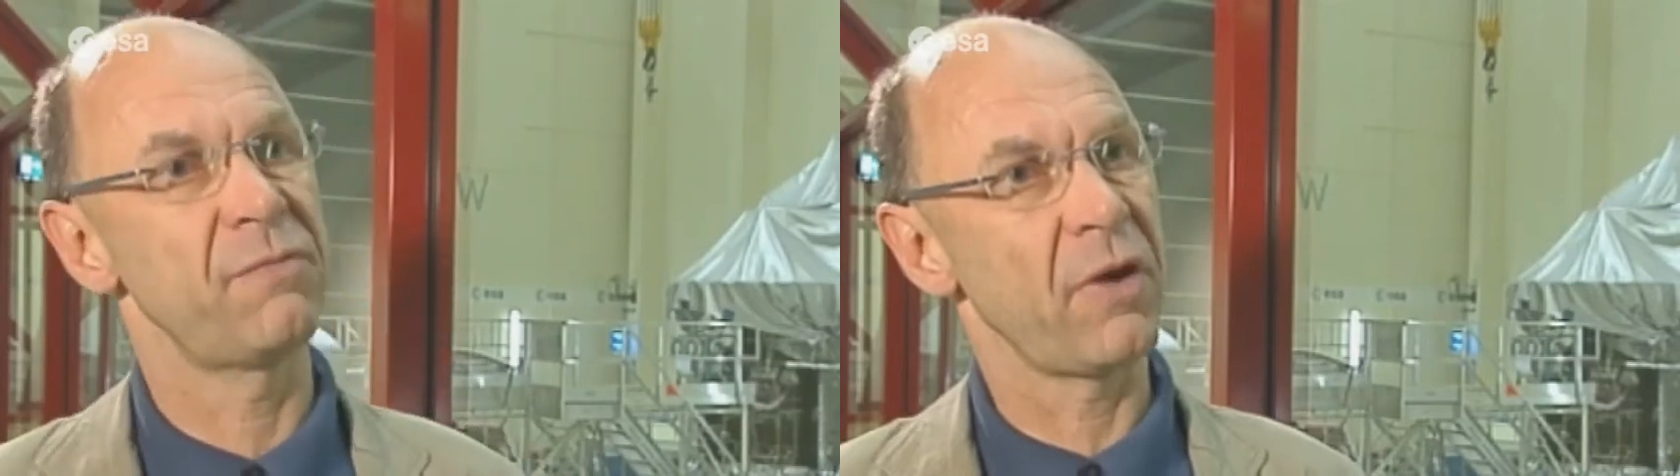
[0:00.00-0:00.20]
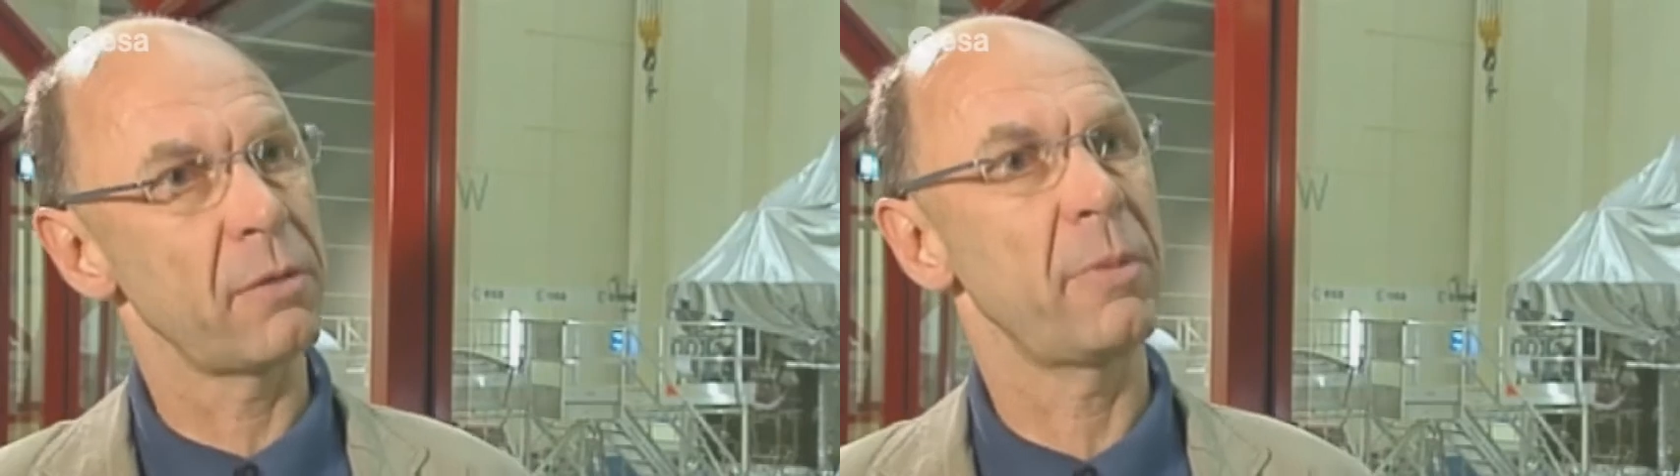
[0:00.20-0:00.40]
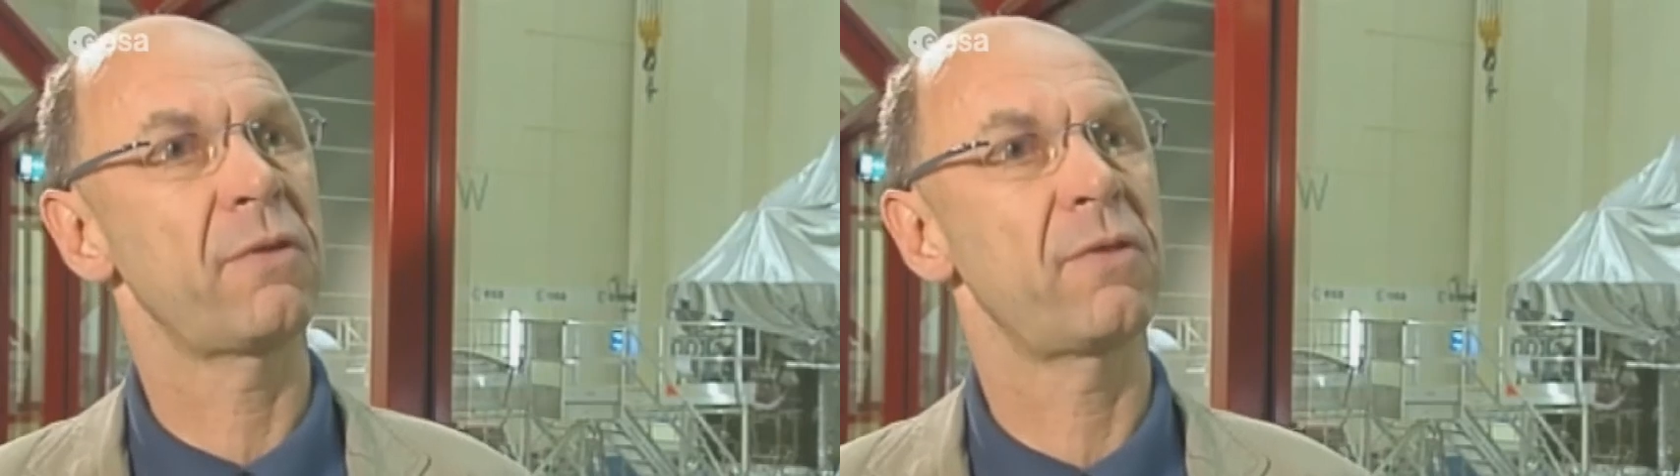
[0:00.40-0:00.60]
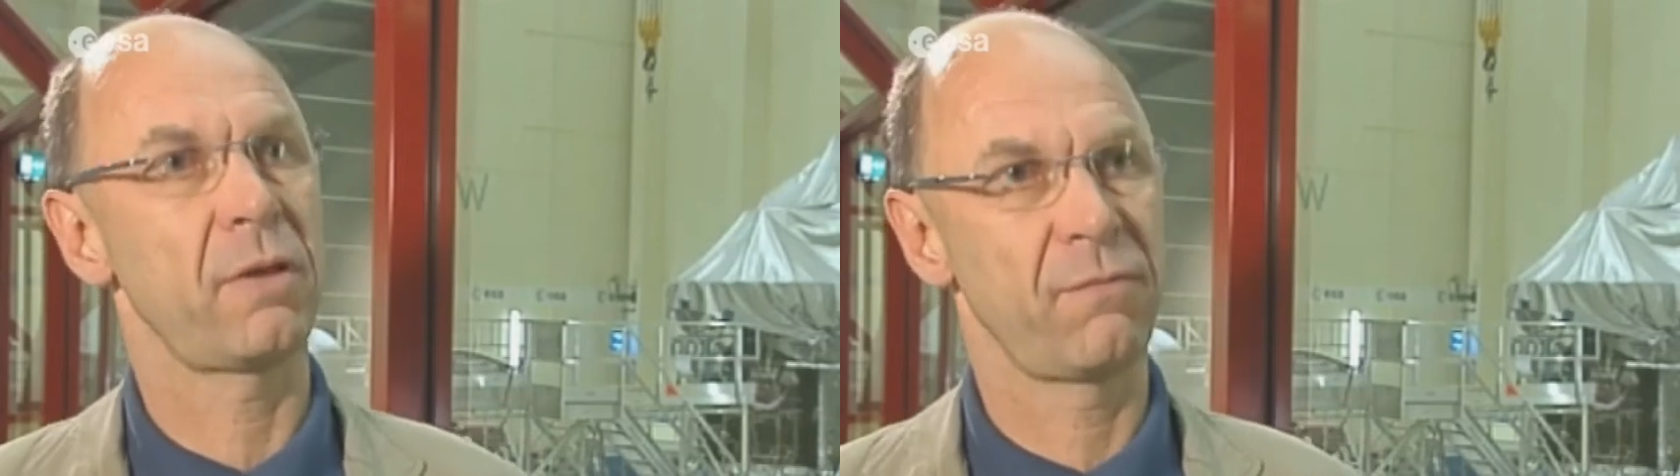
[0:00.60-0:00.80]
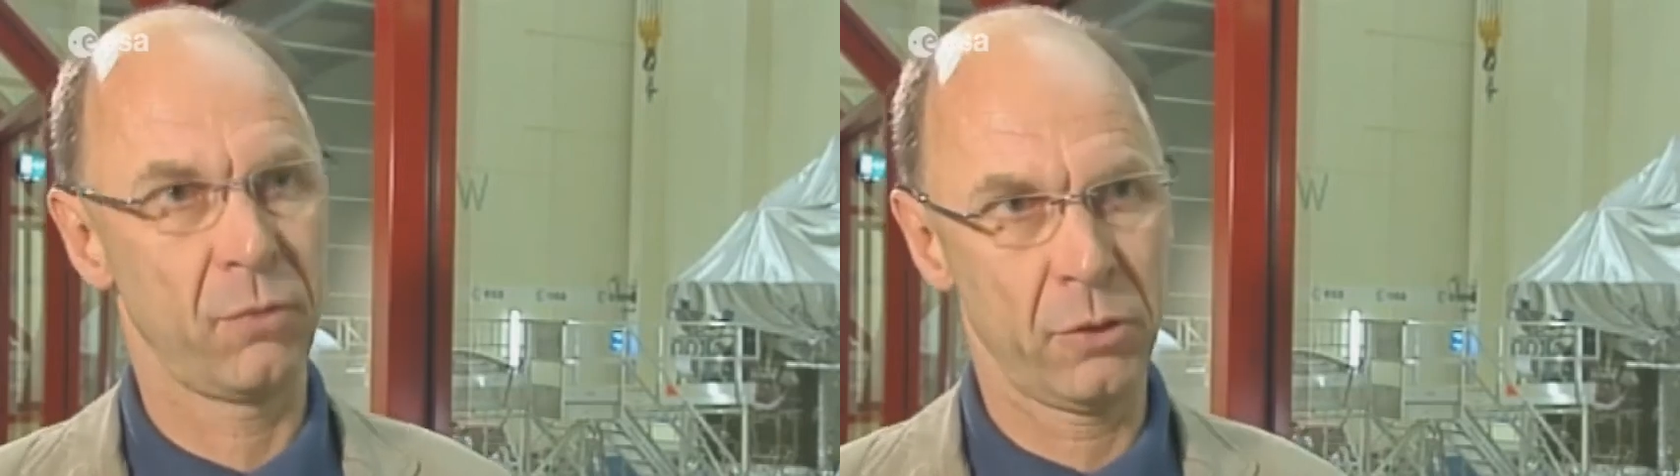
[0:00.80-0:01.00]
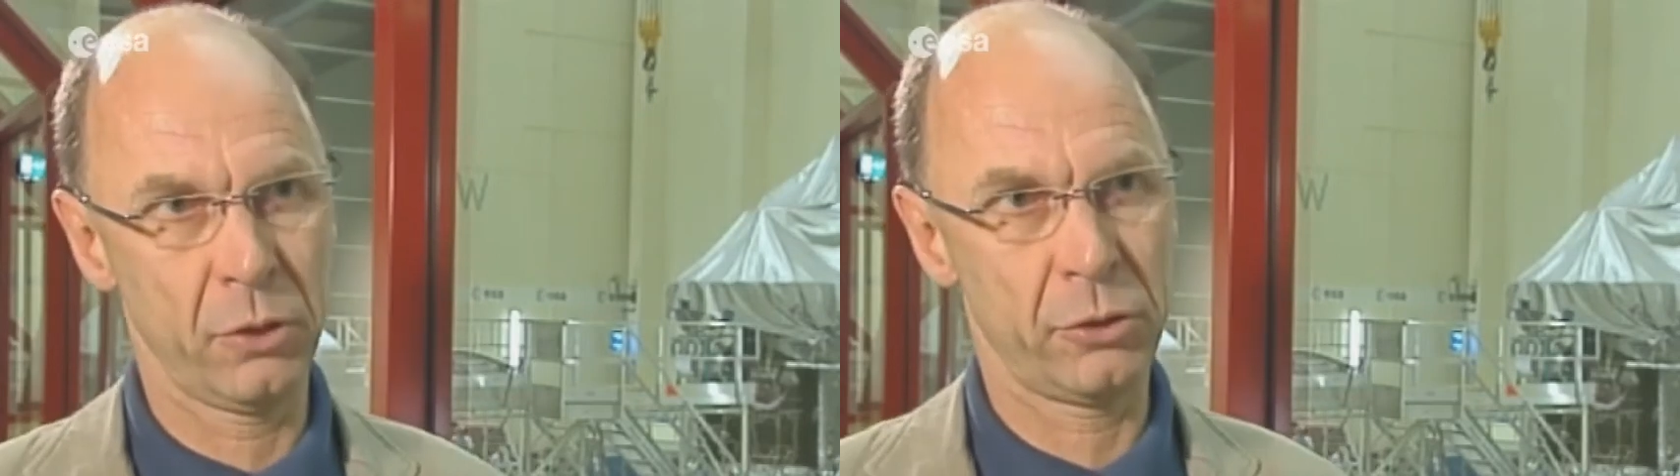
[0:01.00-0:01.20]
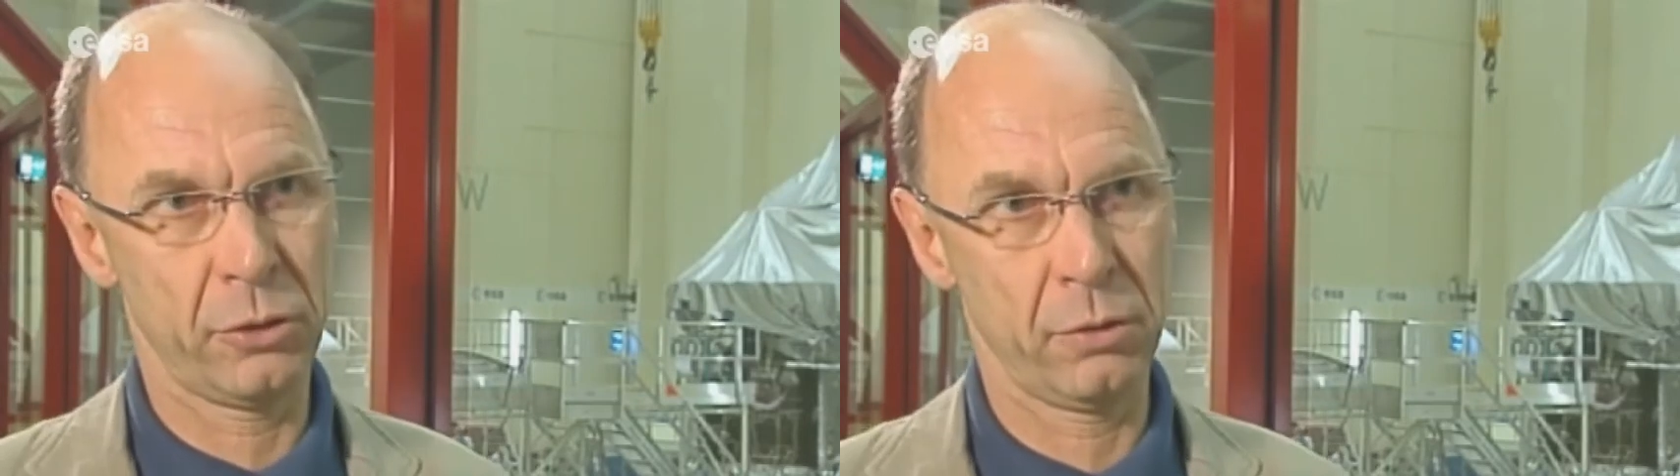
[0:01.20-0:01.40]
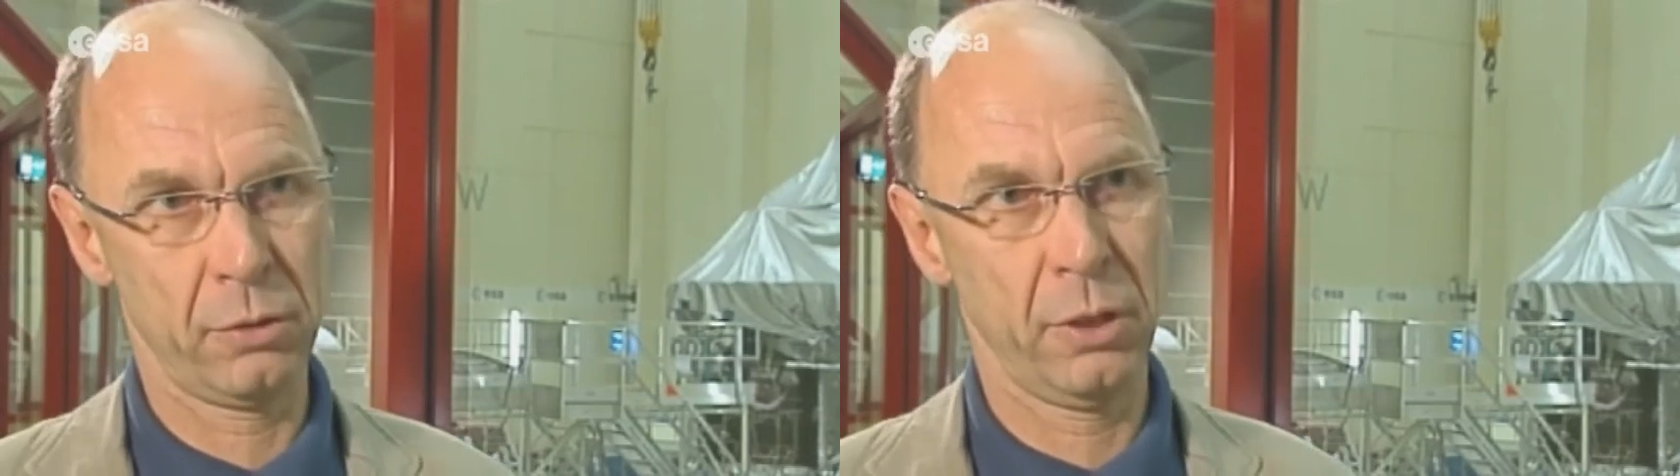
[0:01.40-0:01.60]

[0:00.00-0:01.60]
very big thing for Herschel.